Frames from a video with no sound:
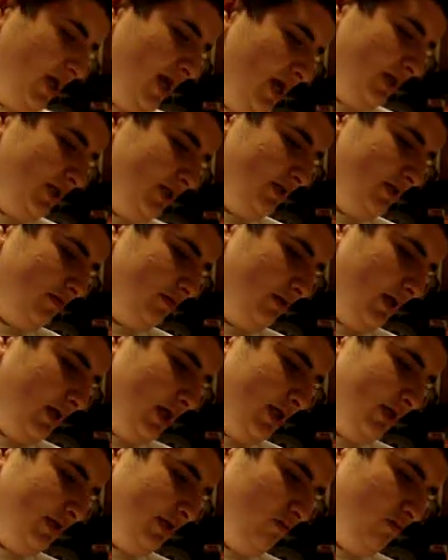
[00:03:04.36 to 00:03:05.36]
case, like I
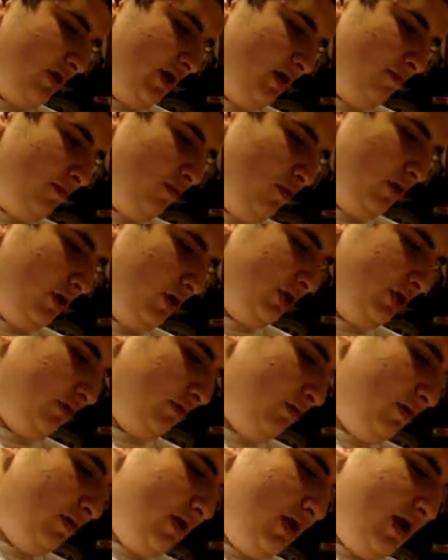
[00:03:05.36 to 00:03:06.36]
said, the Raider board,
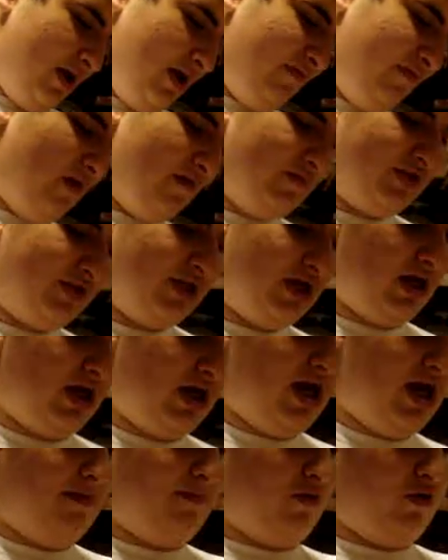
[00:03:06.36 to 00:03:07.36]
so if you have a stock
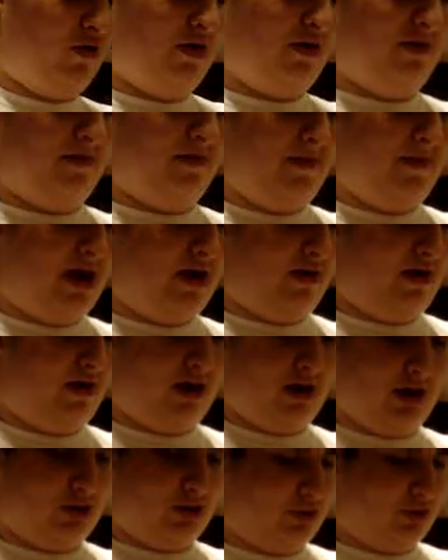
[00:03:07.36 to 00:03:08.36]
Ion board, the battery
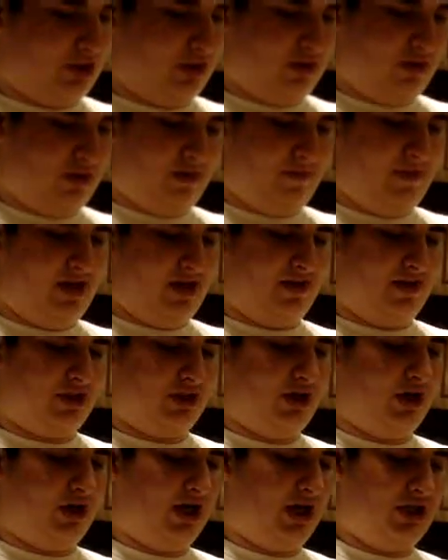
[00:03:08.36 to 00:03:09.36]
harness will still already be in there,
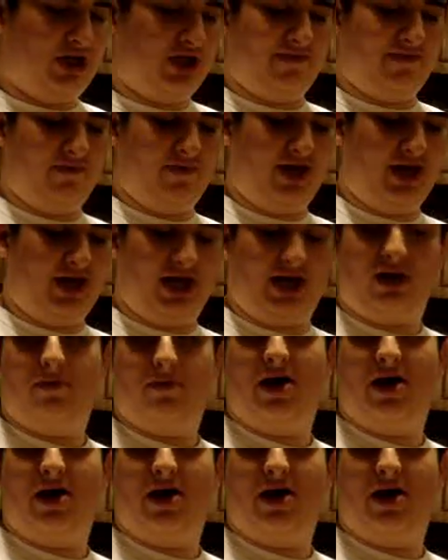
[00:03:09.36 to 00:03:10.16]
so you're going to have to reconnect your